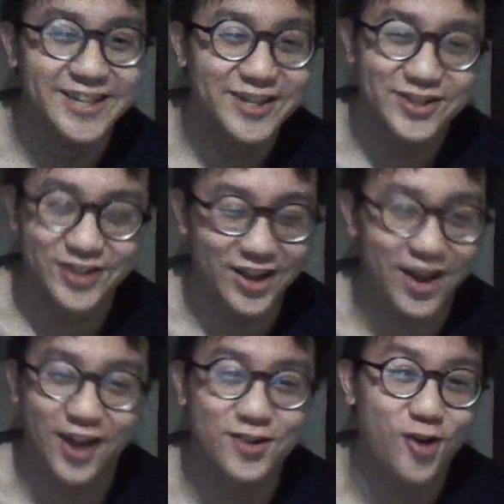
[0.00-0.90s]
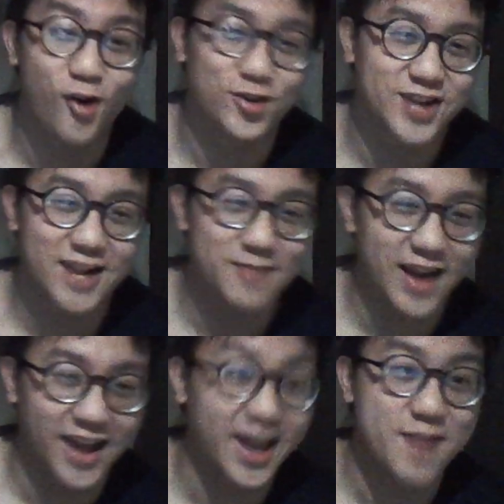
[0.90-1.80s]
so it could be ultra could
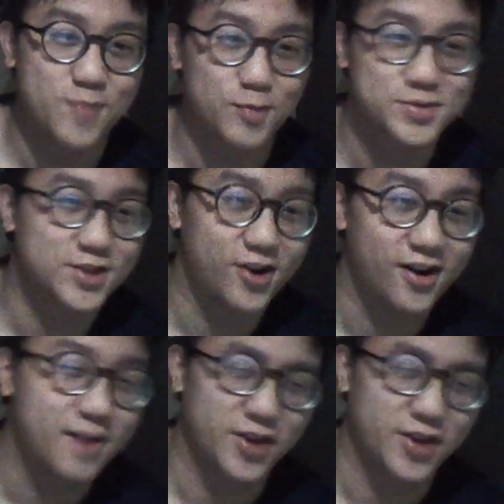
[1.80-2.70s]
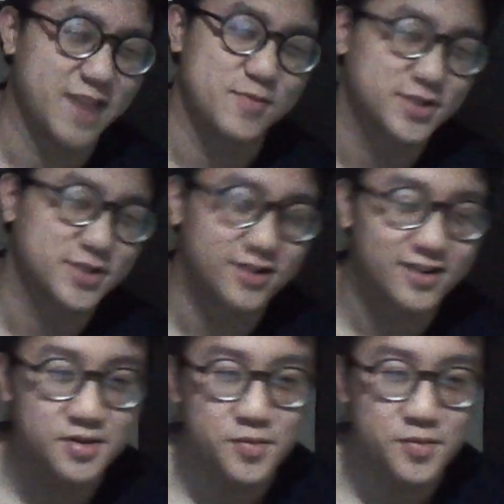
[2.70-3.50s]
like K-pop star. I'm not a K-pop star.